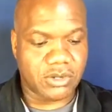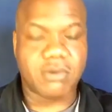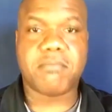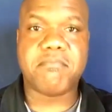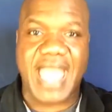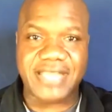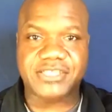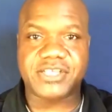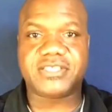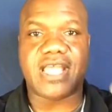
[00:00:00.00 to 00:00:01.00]

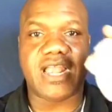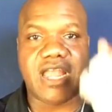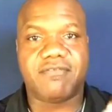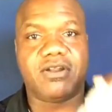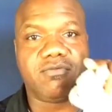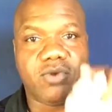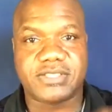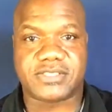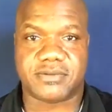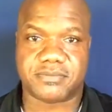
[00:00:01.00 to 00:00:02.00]
matches their level of
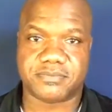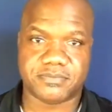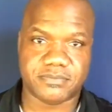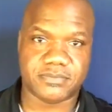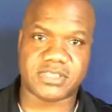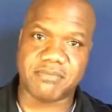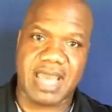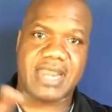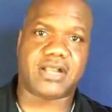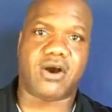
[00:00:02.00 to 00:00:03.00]
wisdom.
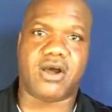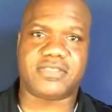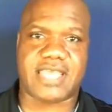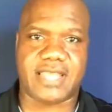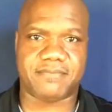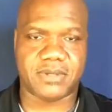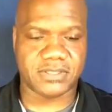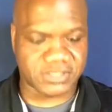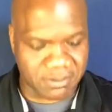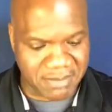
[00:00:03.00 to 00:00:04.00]
Somebody caught that,
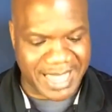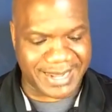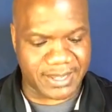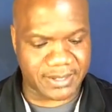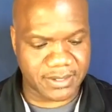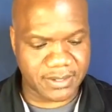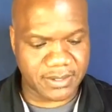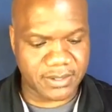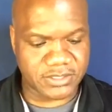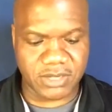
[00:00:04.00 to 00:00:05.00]
somebody,
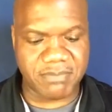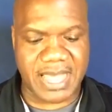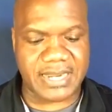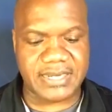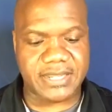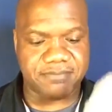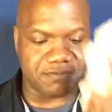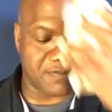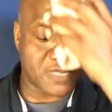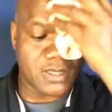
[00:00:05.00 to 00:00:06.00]
somebody didn't.
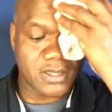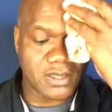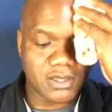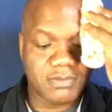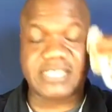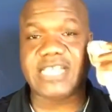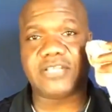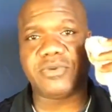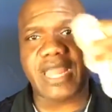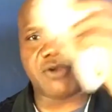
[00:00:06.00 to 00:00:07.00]
But it says
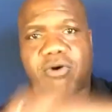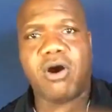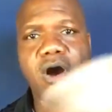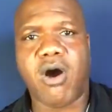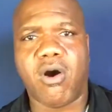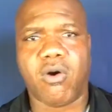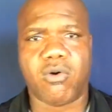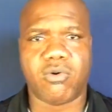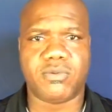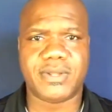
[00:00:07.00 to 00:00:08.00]
when they grow
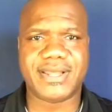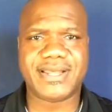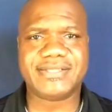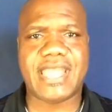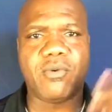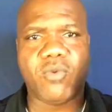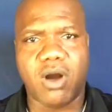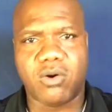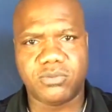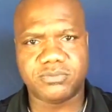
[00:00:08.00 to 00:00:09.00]
old, they
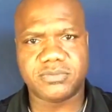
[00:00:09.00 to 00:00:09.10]
won't